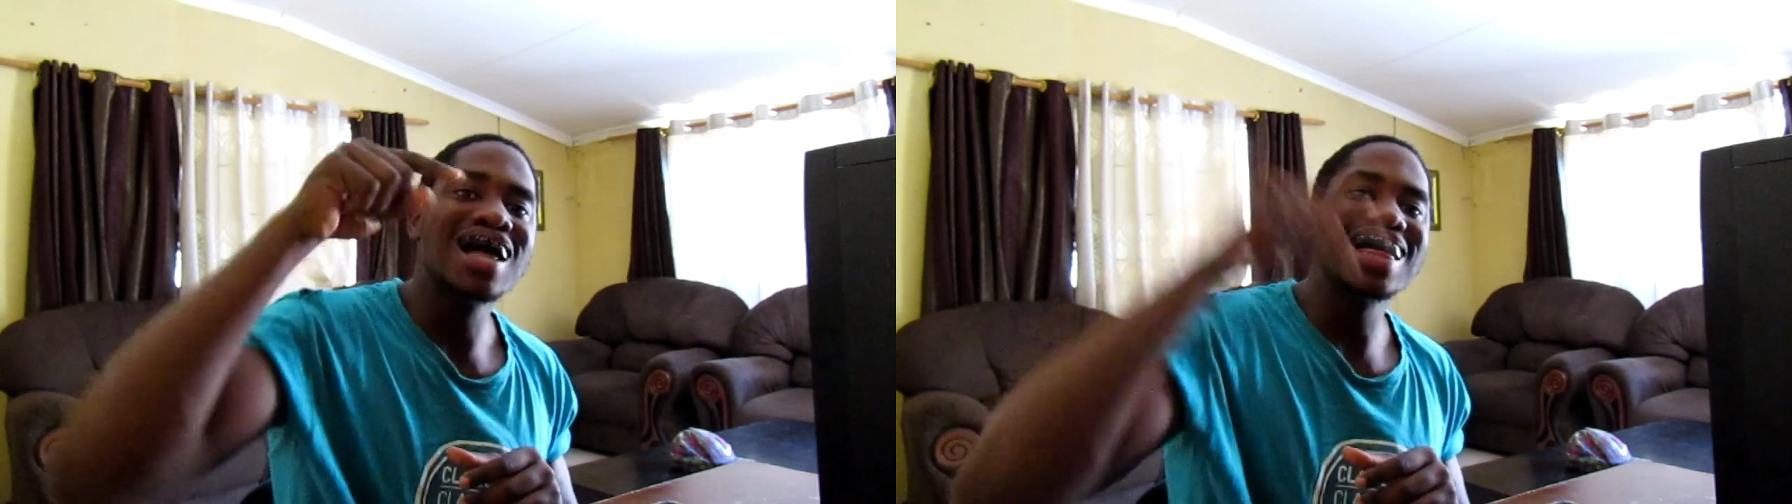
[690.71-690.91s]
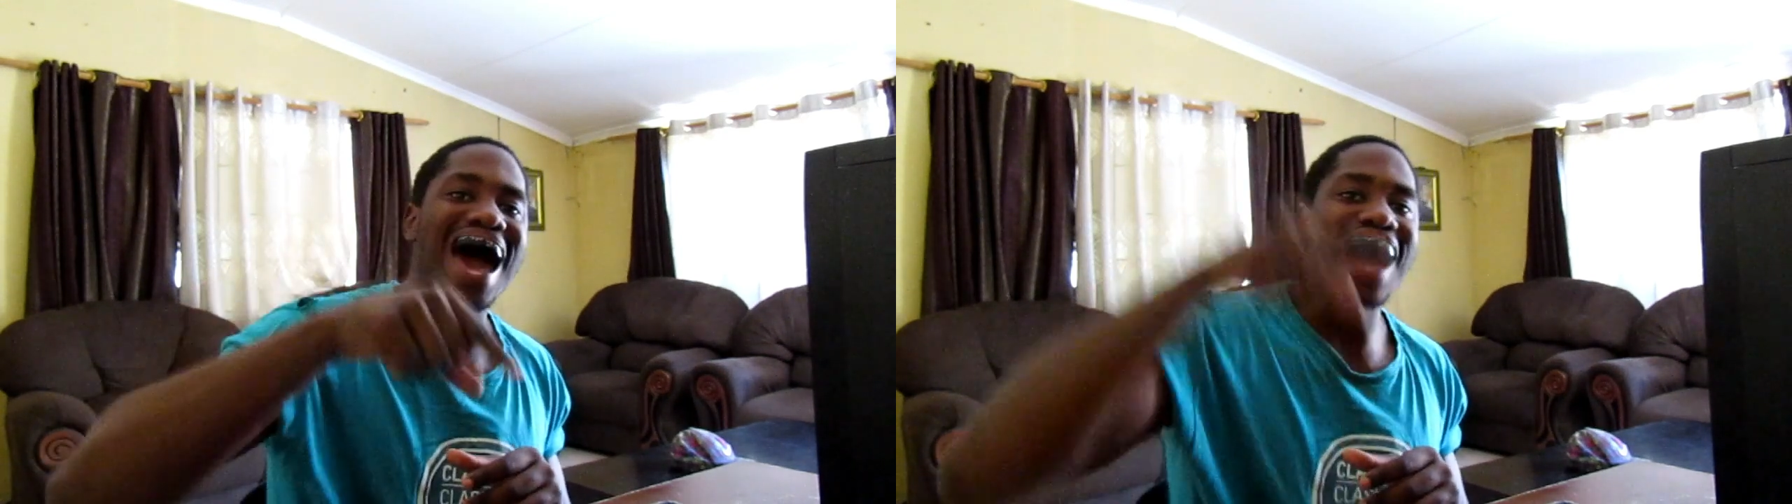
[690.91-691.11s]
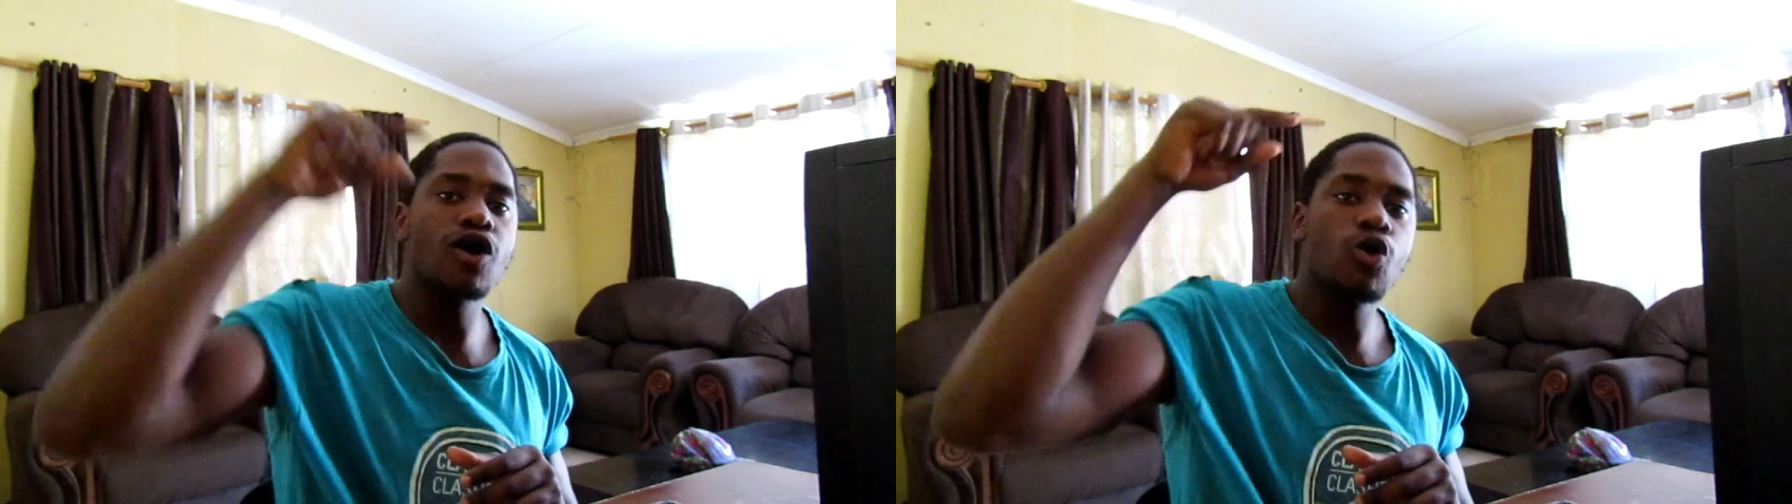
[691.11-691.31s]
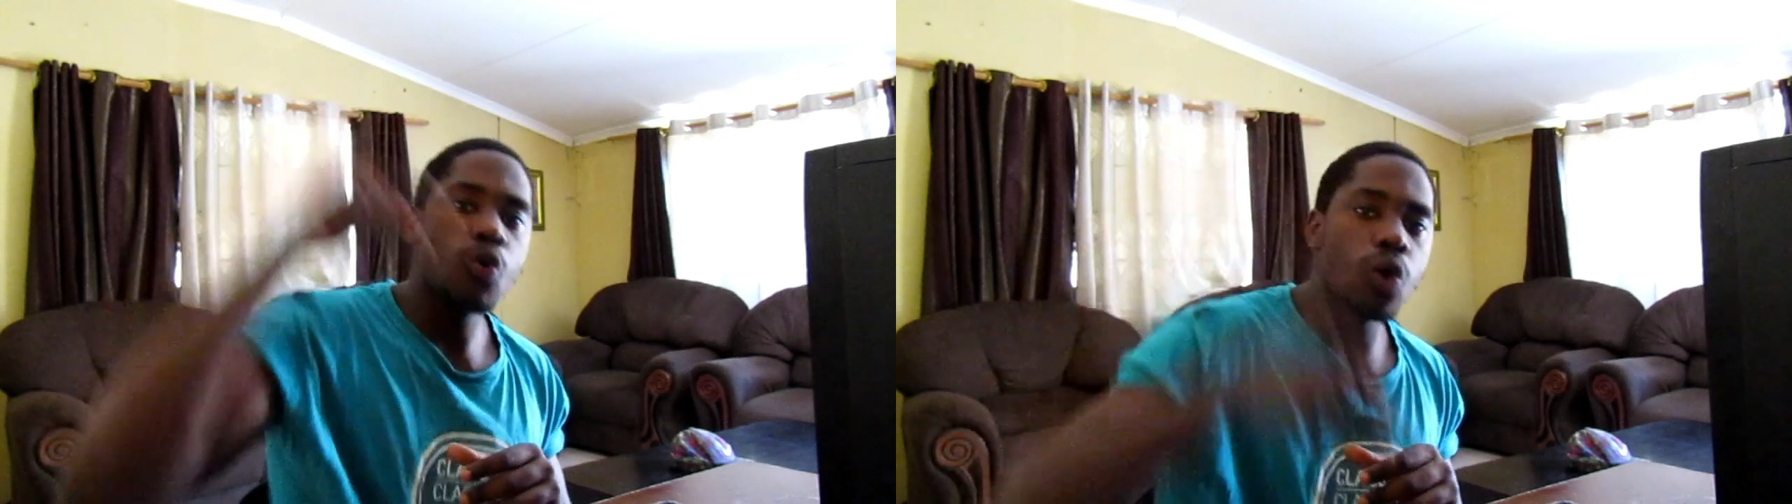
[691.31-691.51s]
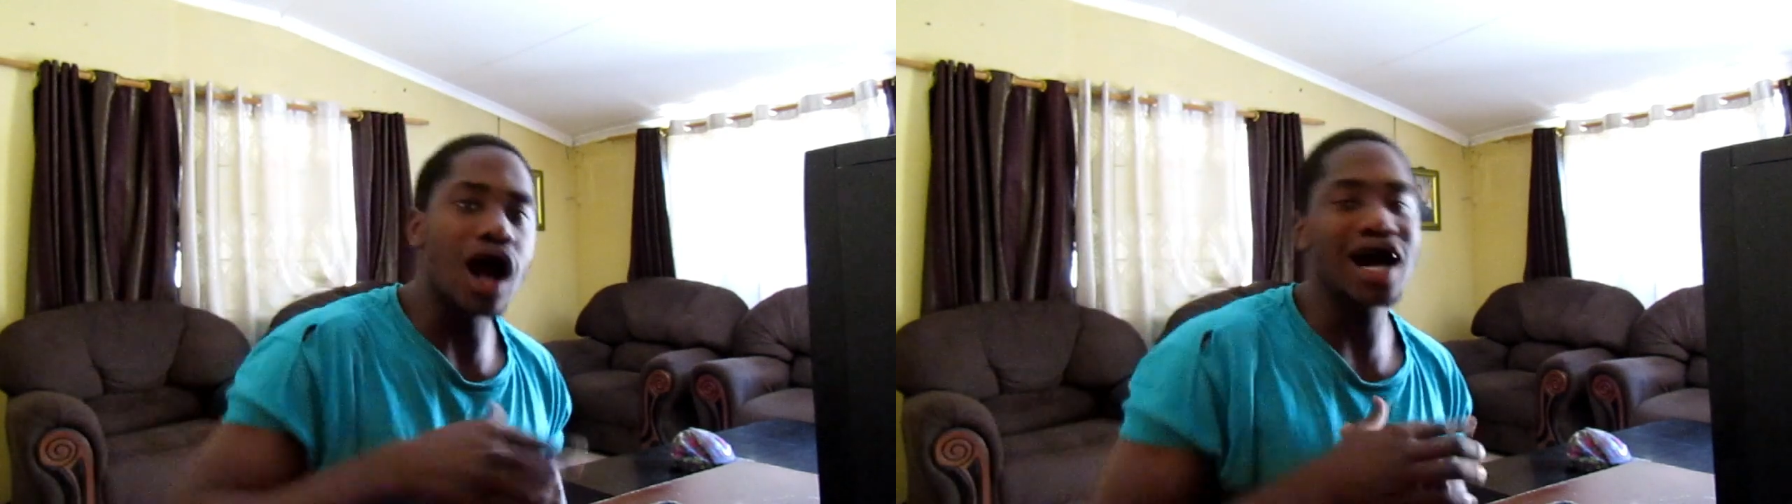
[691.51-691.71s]
that
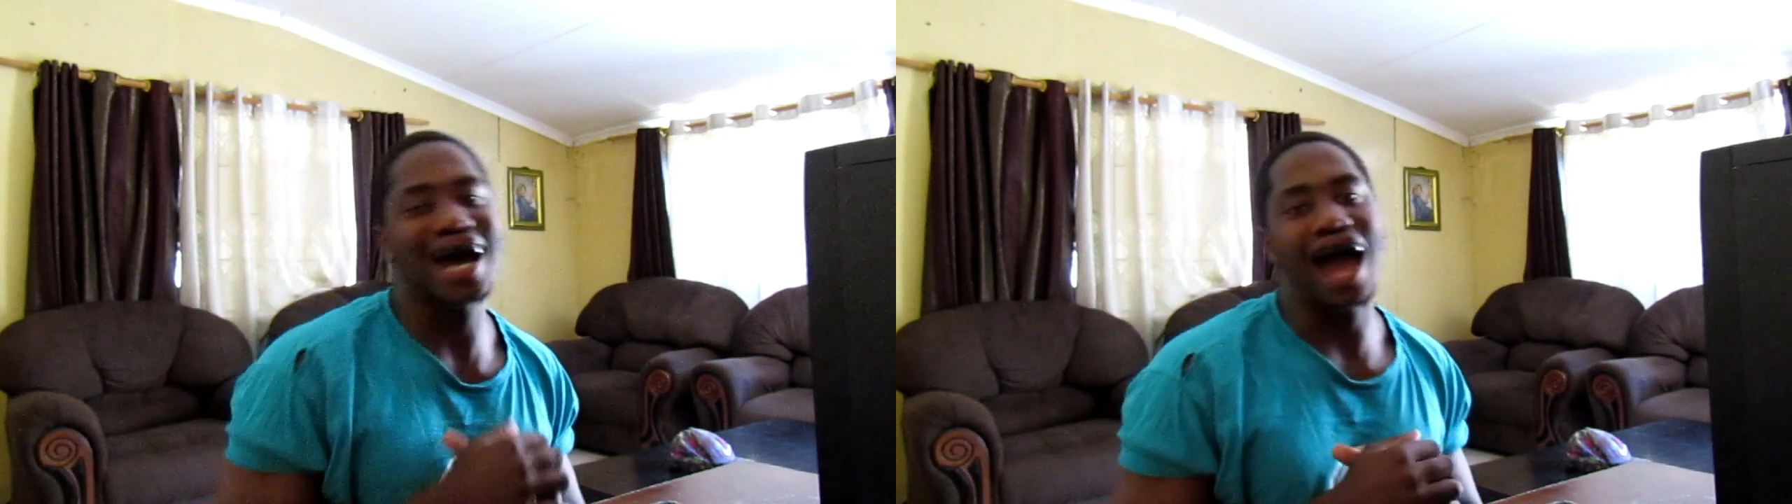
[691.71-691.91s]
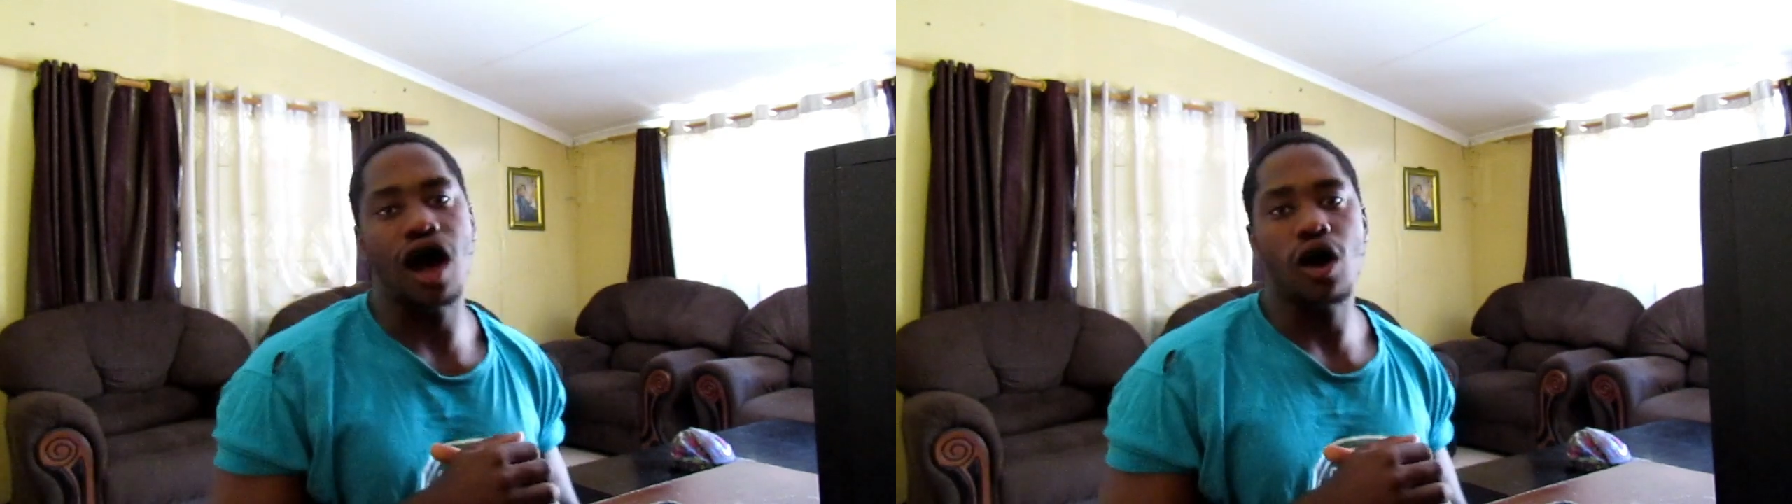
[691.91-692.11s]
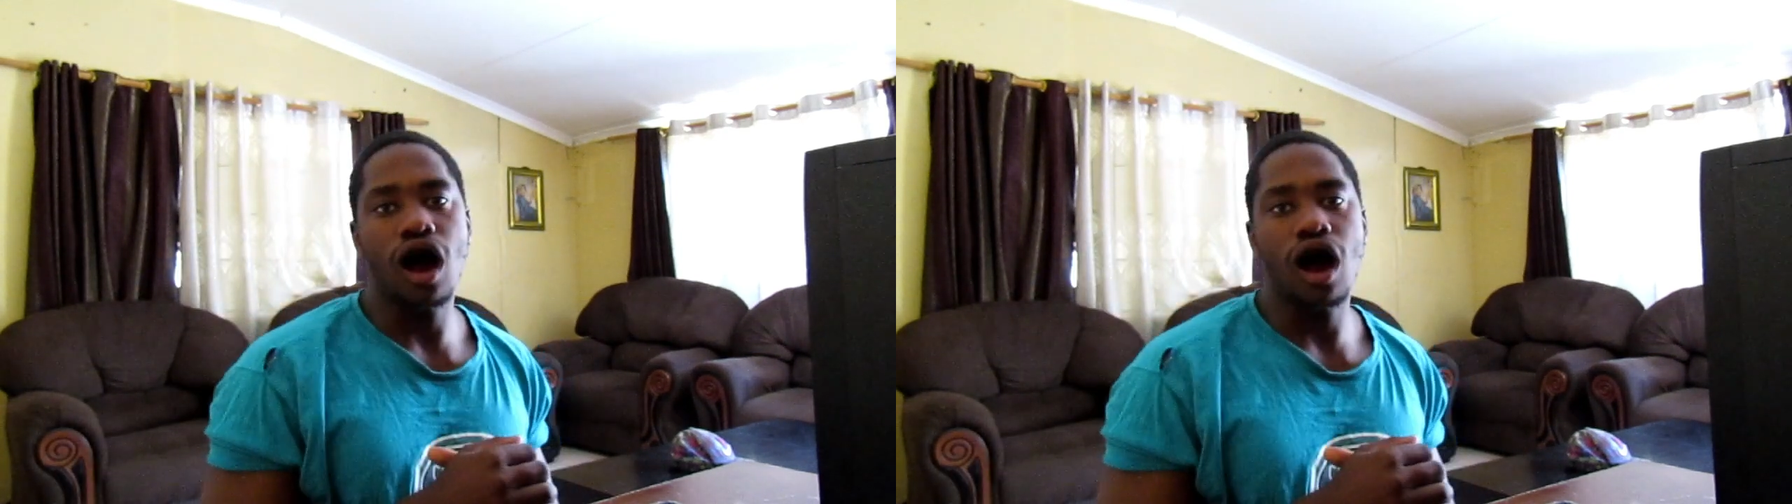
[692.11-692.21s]
workout,